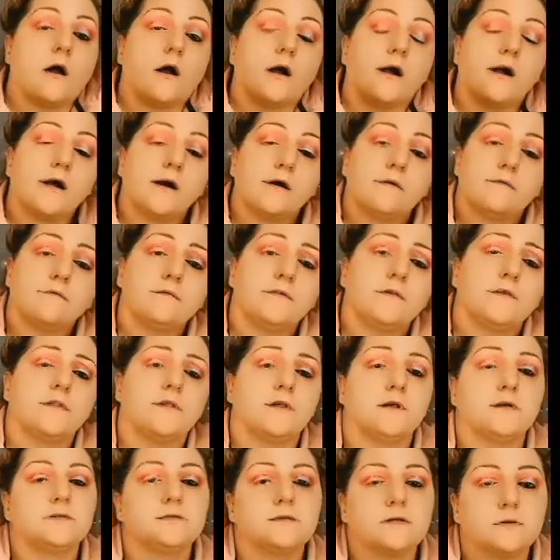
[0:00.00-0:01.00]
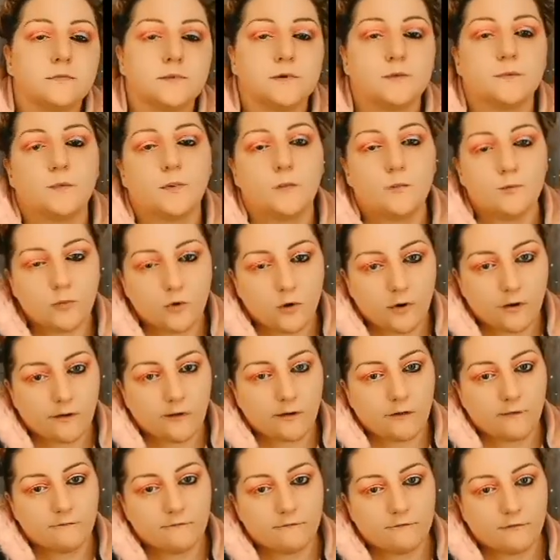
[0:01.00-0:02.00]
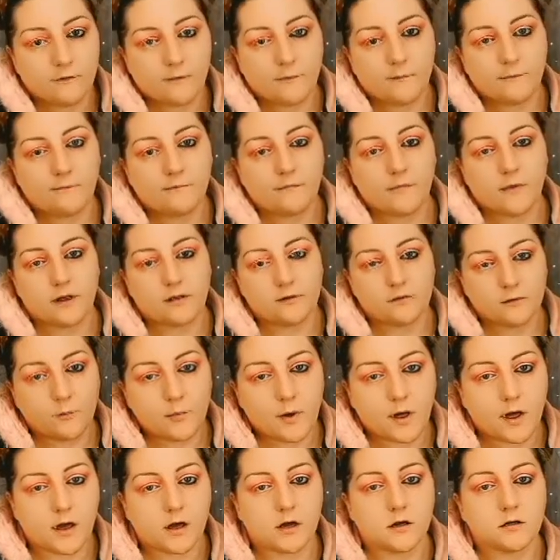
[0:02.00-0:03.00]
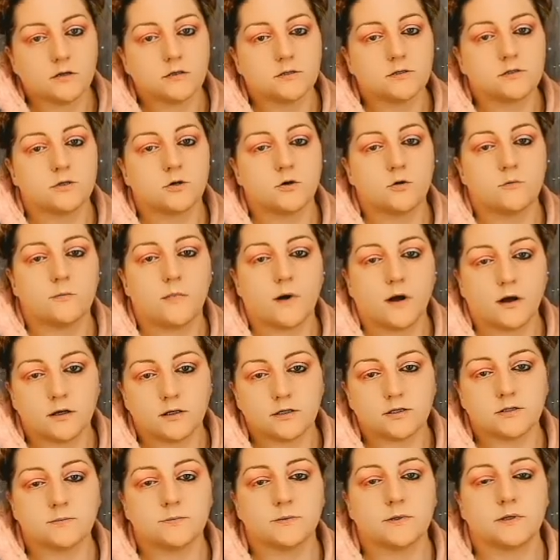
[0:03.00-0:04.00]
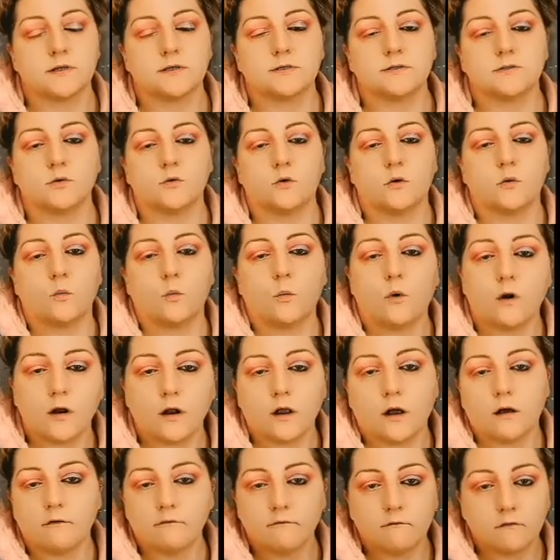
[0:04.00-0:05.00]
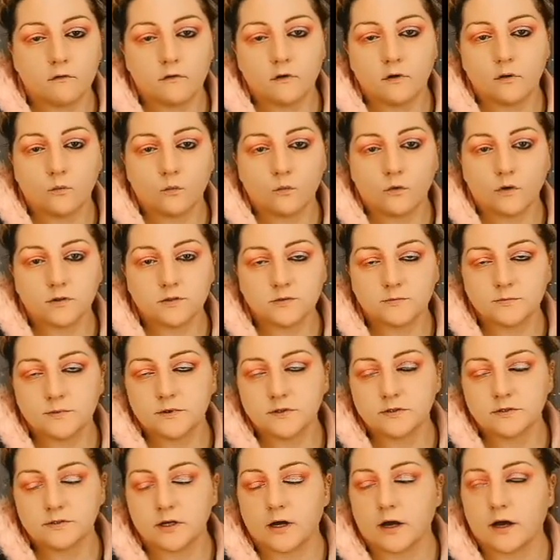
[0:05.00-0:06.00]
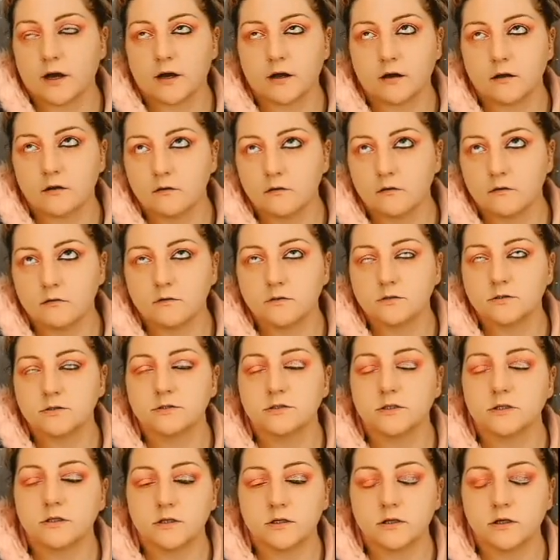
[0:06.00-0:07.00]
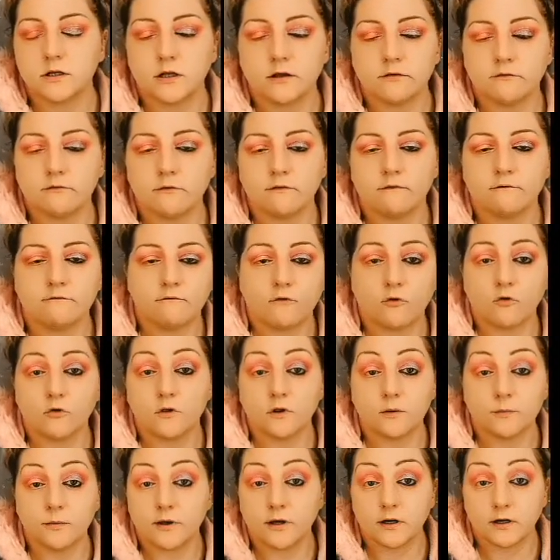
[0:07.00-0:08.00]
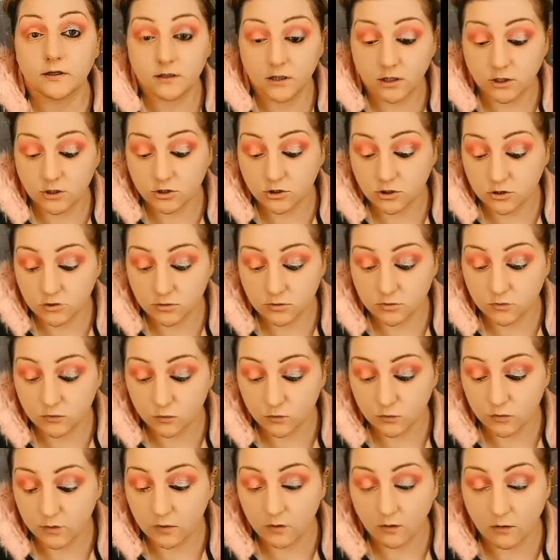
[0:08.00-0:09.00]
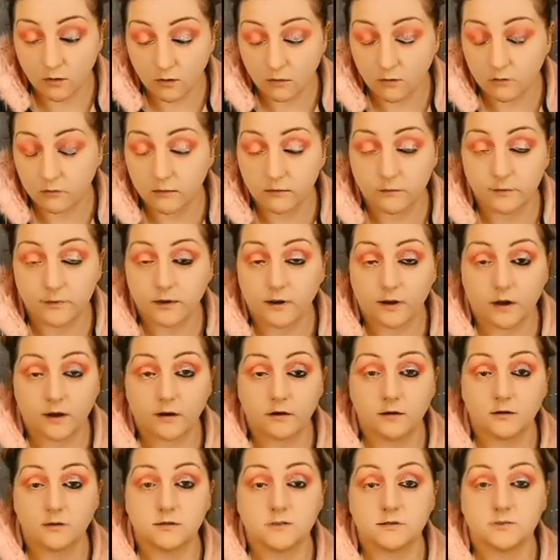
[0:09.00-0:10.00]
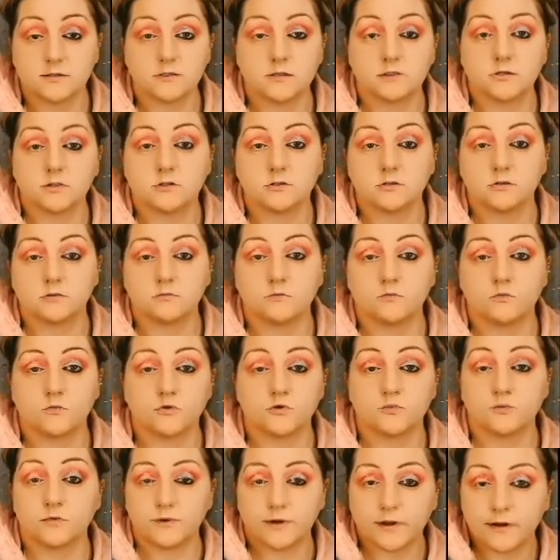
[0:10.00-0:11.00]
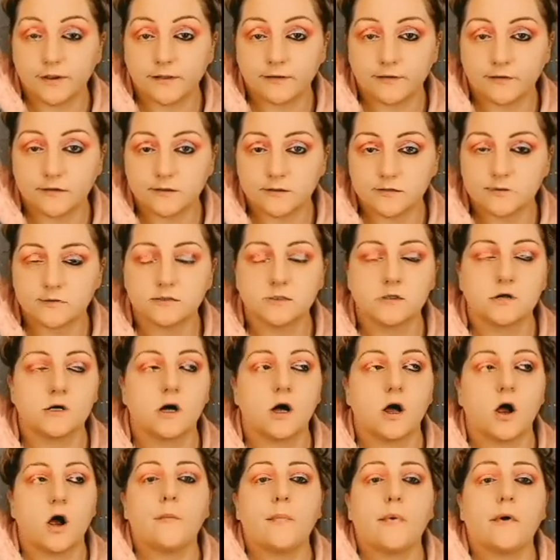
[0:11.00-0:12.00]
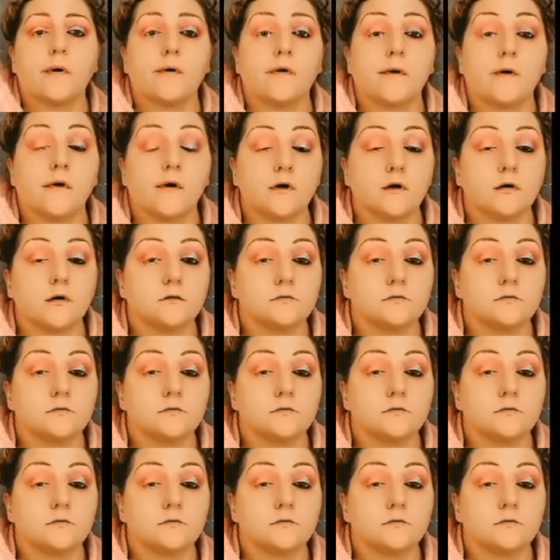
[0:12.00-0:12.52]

Half of the things that people brought up from like the past or MySpace or whatever it was, because I didn't even fully pay attention to it all, to be honest, it was ridiculous. But